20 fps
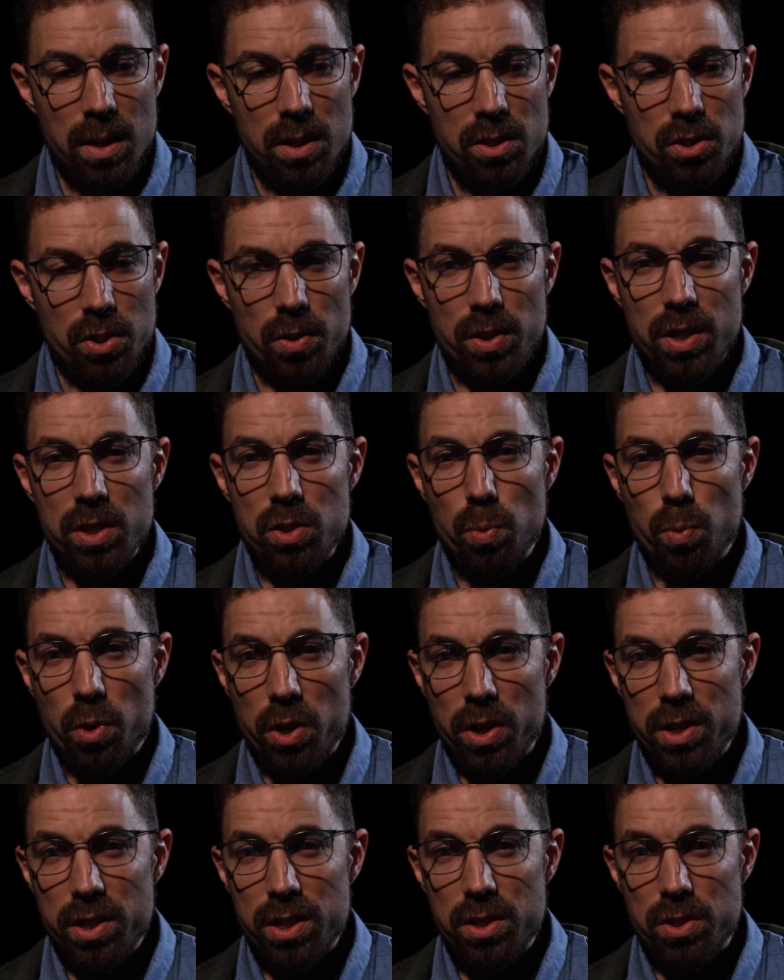So this
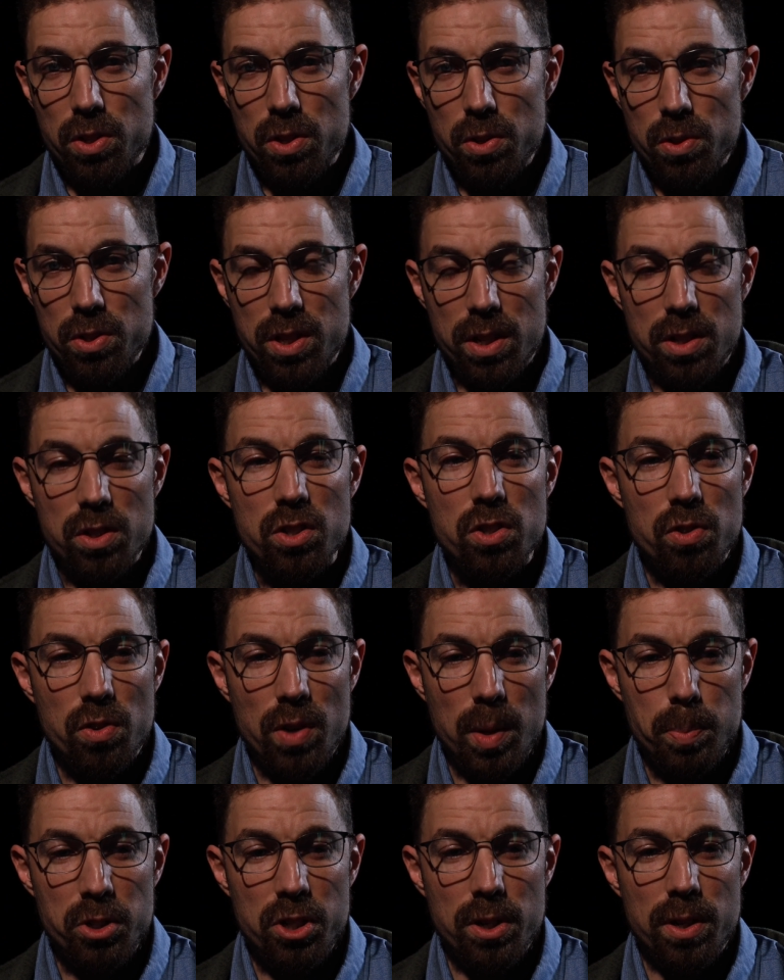word is used in
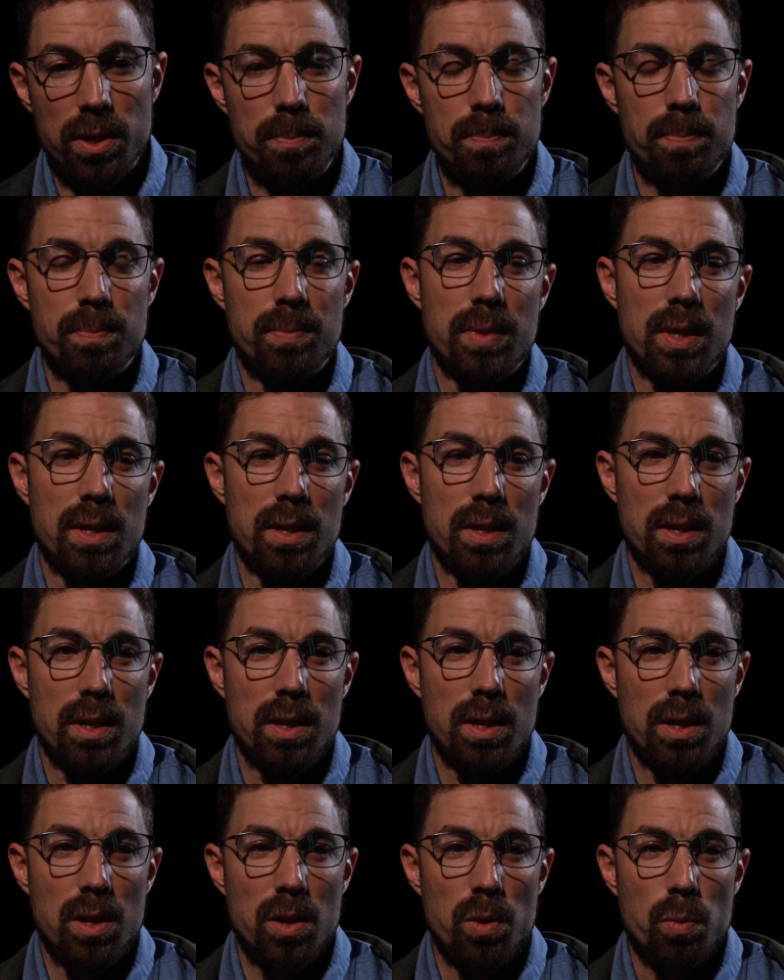Scripture
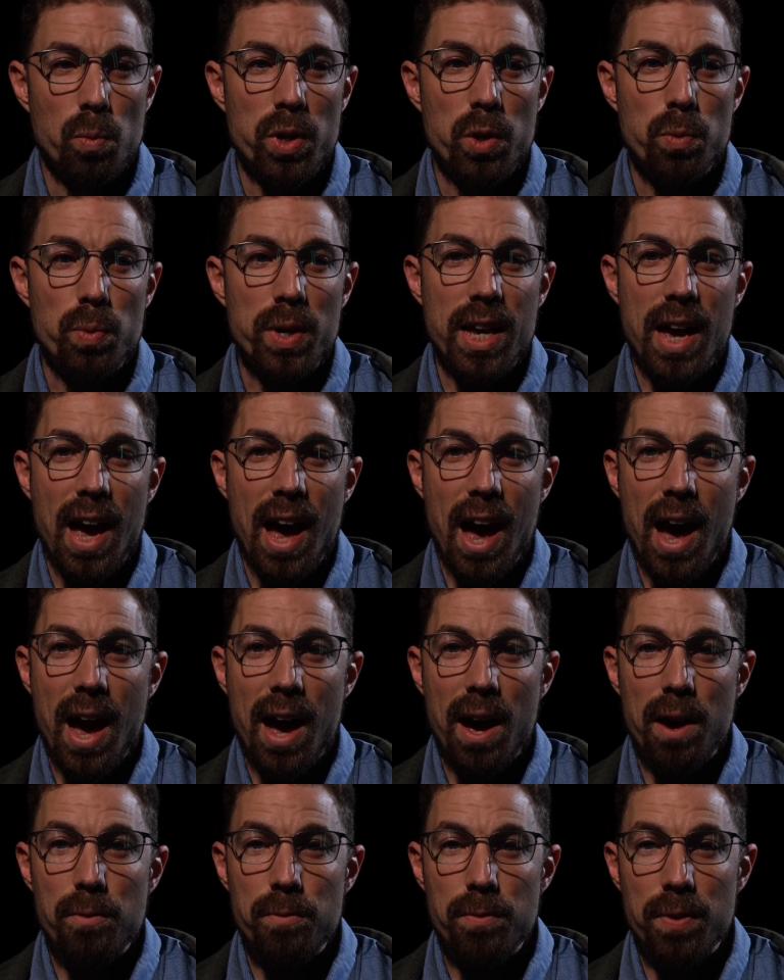when we
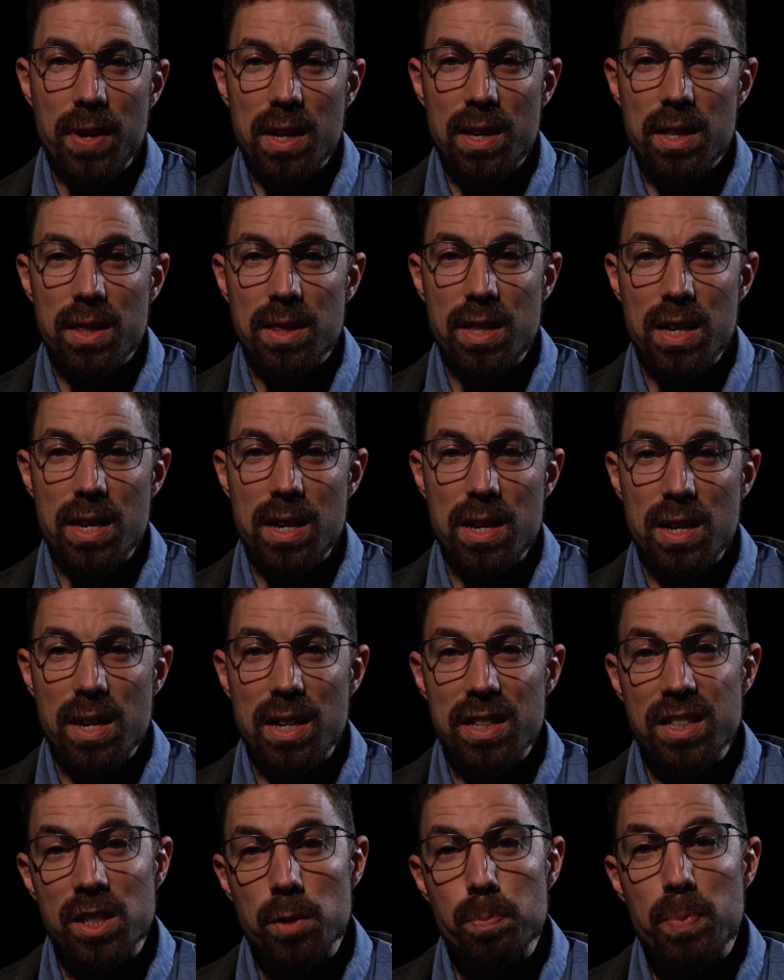have the
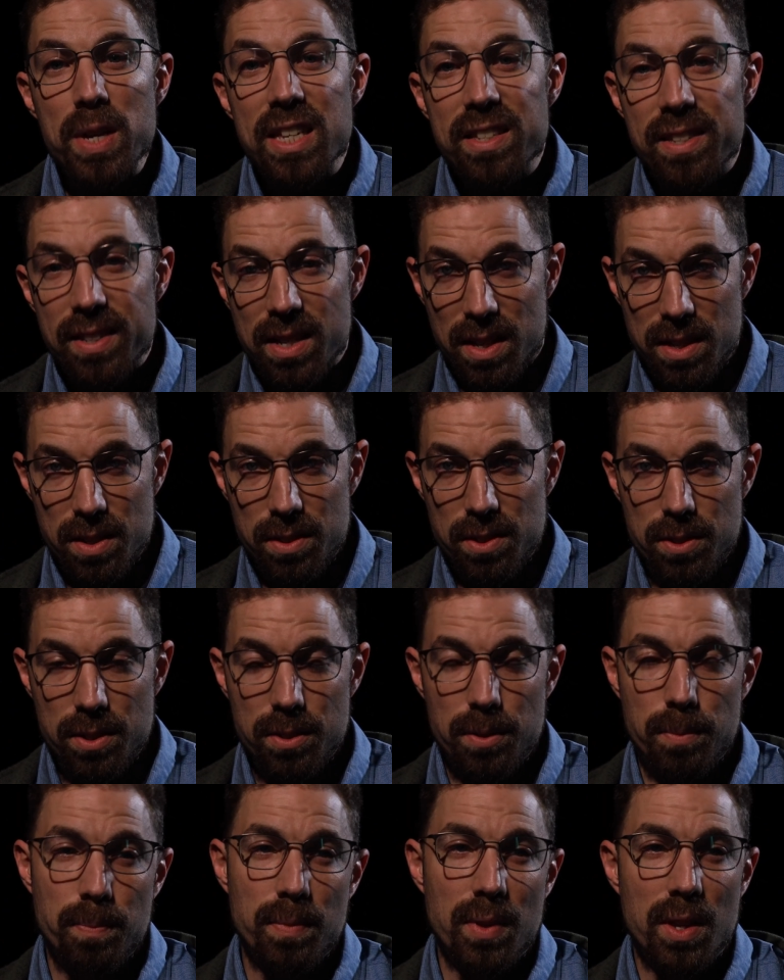species,
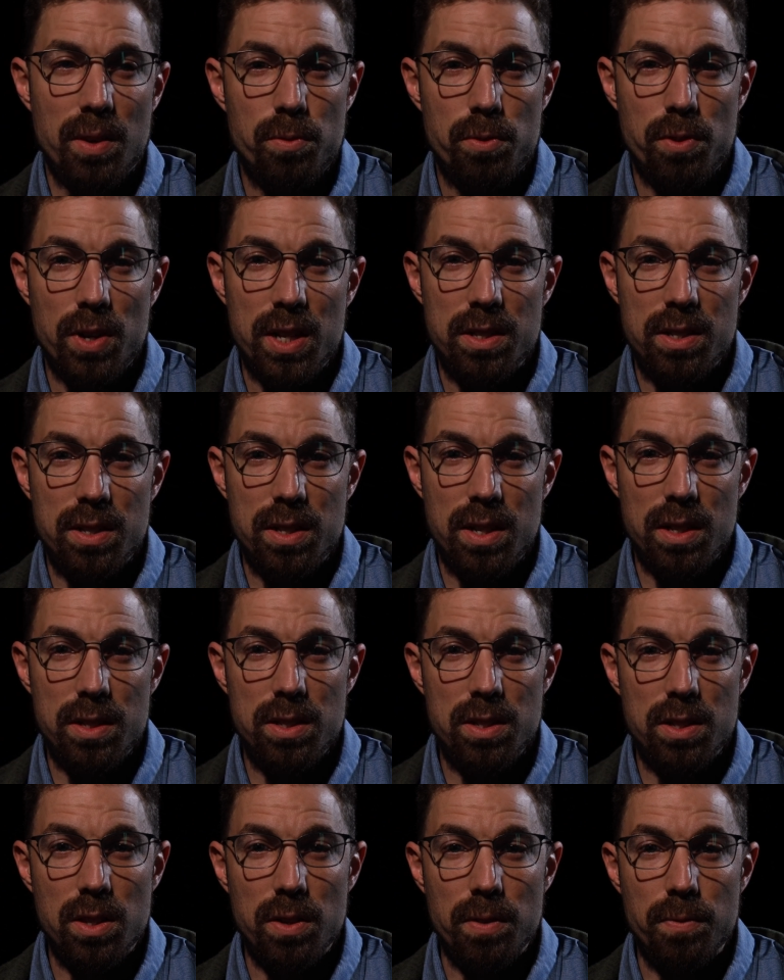for
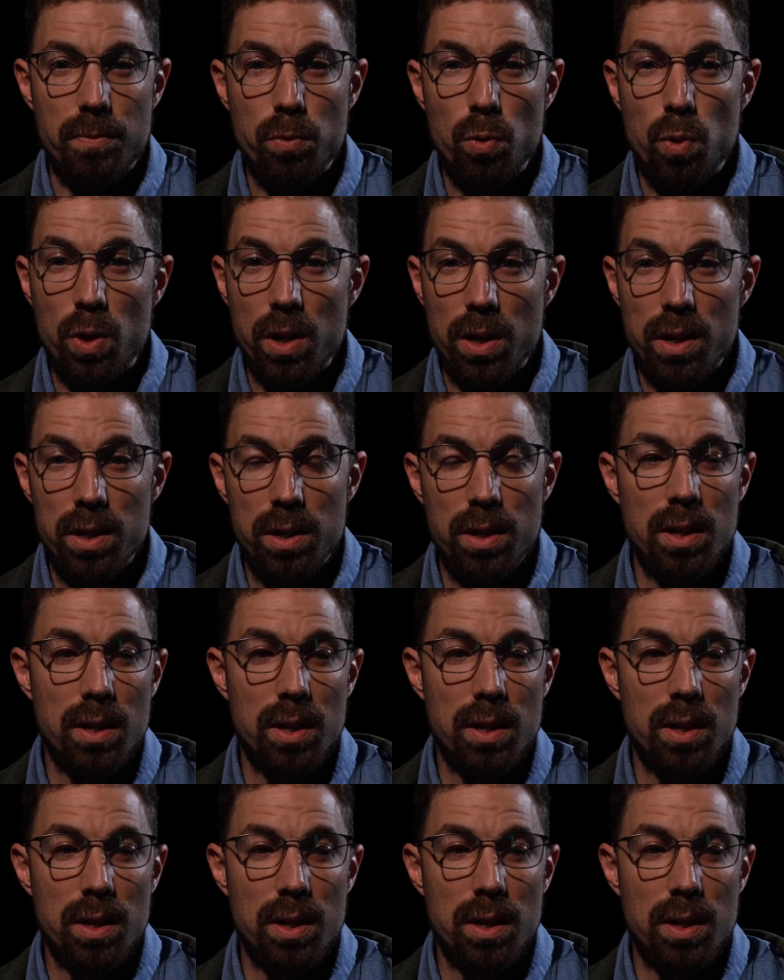instance, the four